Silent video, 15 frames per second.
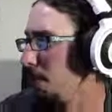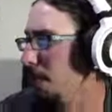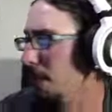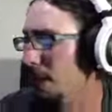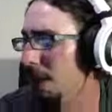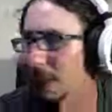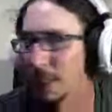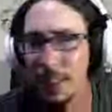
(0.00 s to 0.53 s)

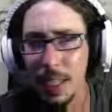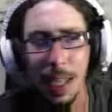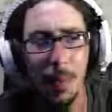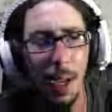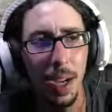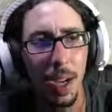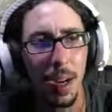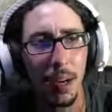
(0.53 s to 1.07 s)
The next
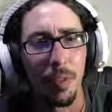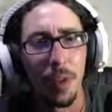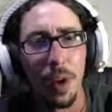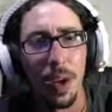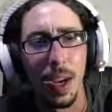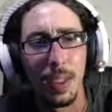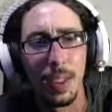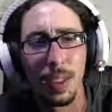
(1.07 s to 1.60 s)
game I got for you
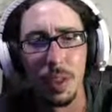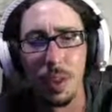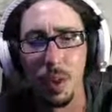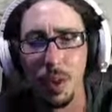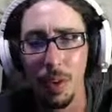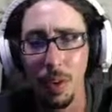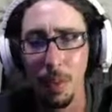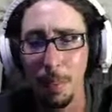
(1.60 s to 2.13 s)
guys is
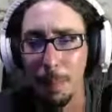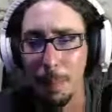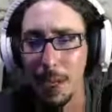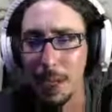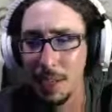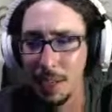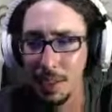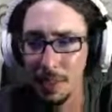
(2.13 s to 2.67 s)
called
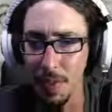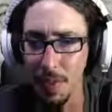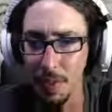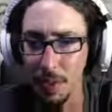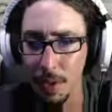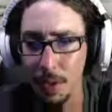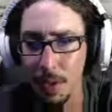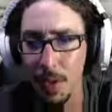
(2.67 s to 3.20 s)

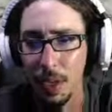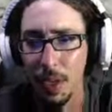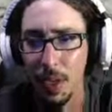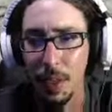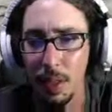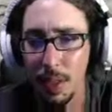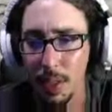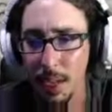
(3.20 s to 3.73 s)
Megasphere.
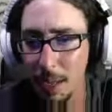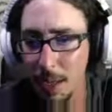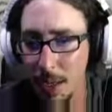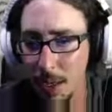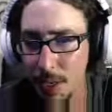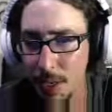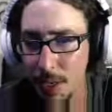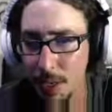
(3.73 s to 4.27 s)
Now this came out
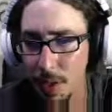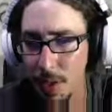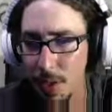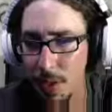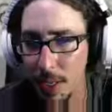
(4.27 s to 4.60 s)
yesterday.